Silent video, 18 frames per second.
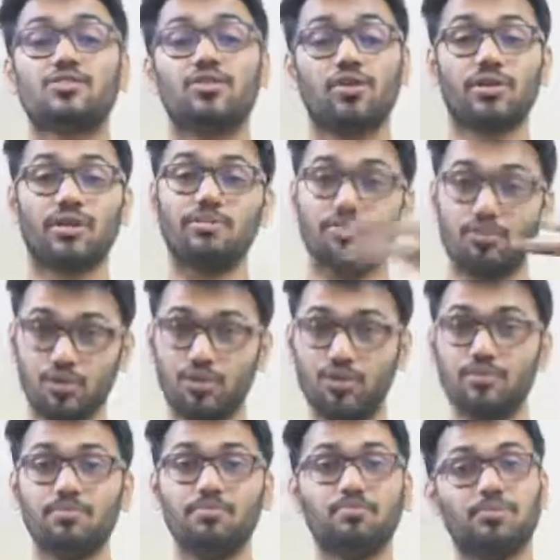You already
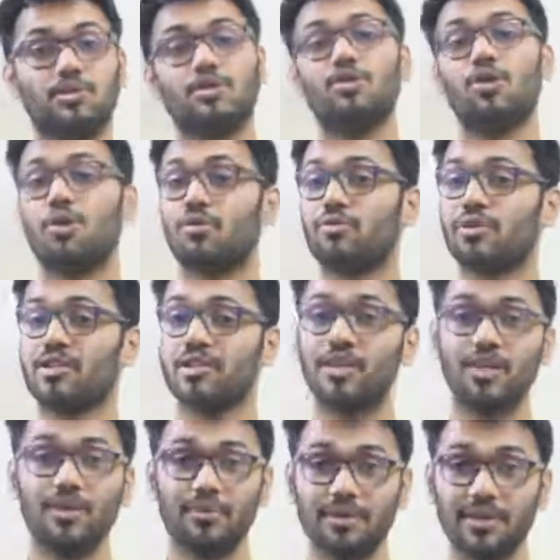know it. We
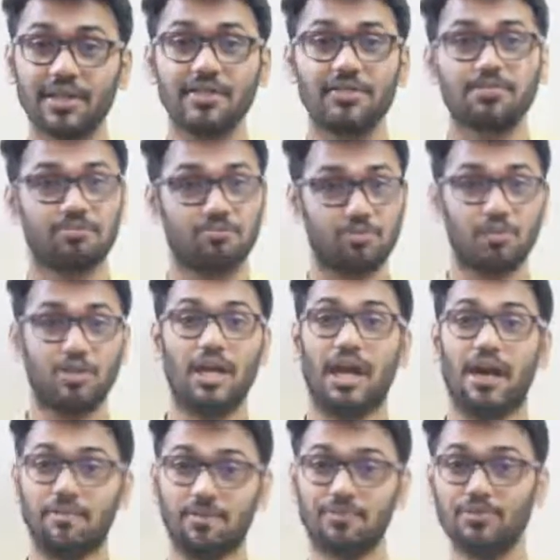have a moon,
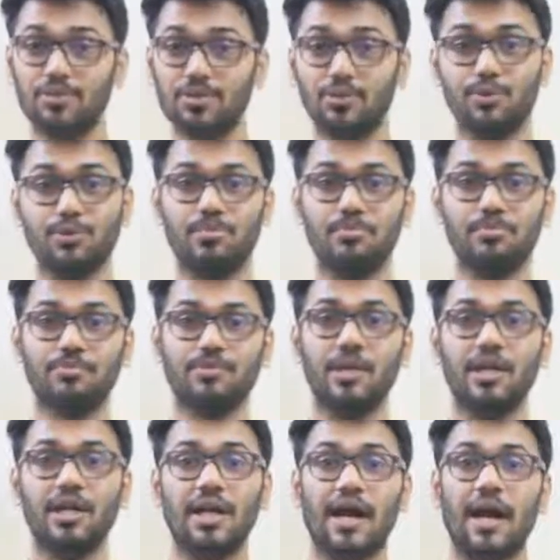and
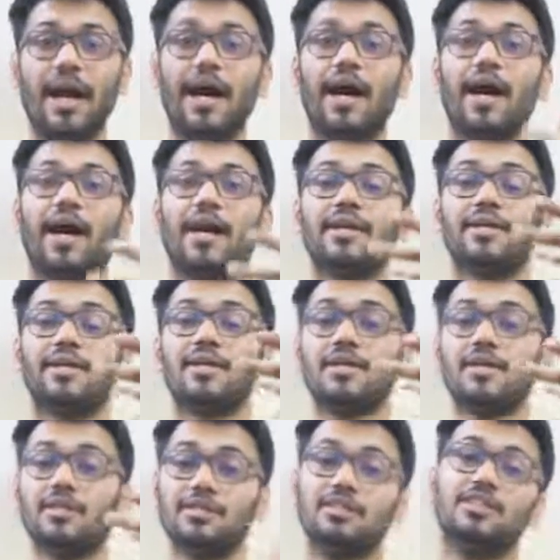this
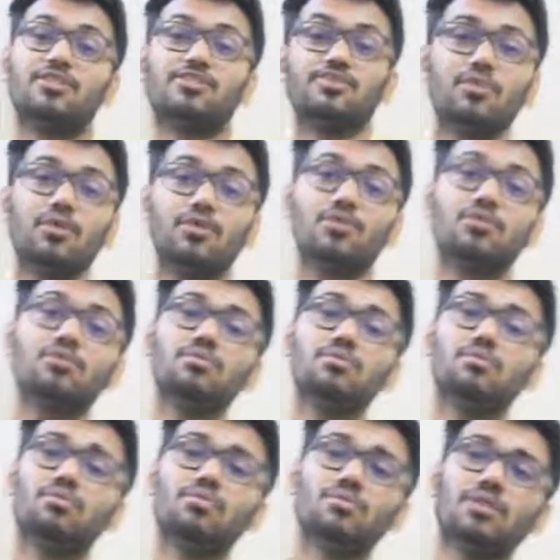moon is known
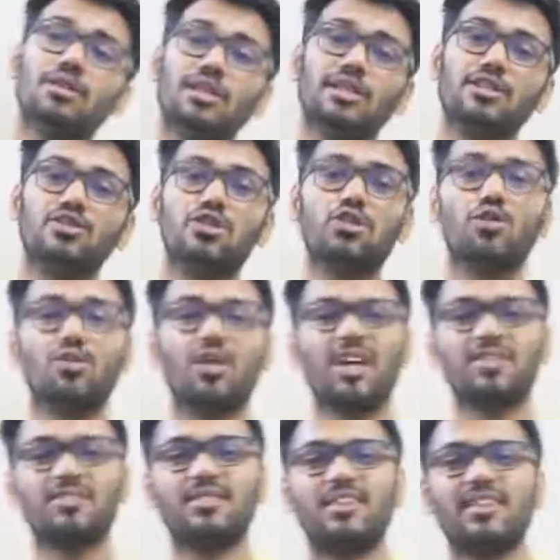as the natural
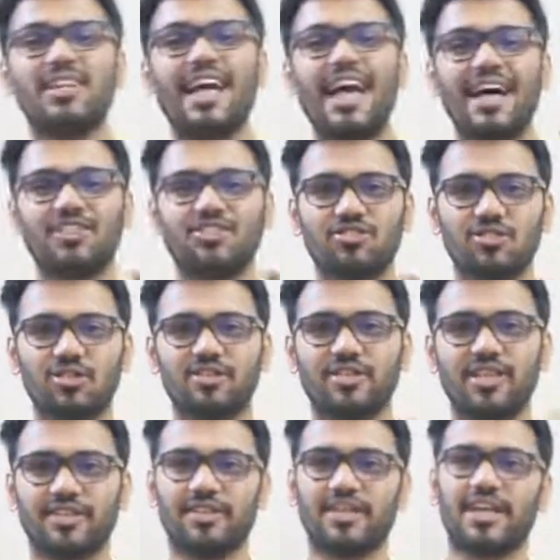satellite. See,
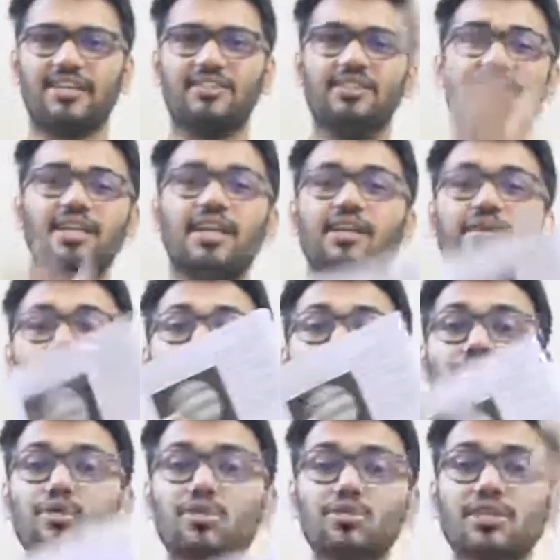moon keeps
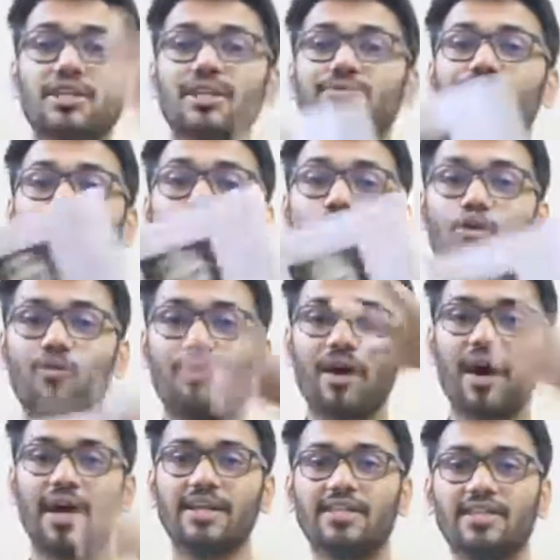orbiting
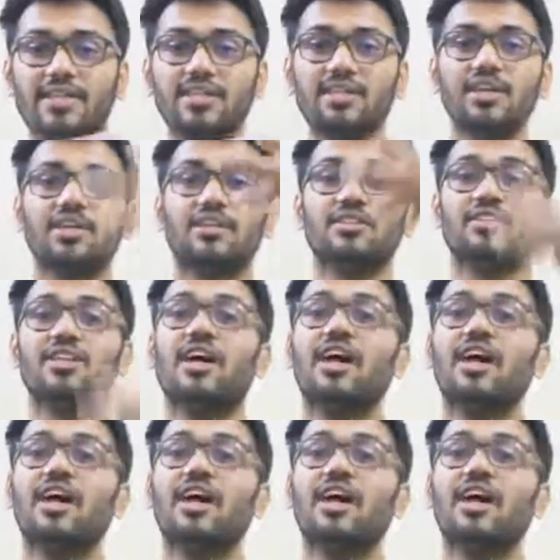the earth.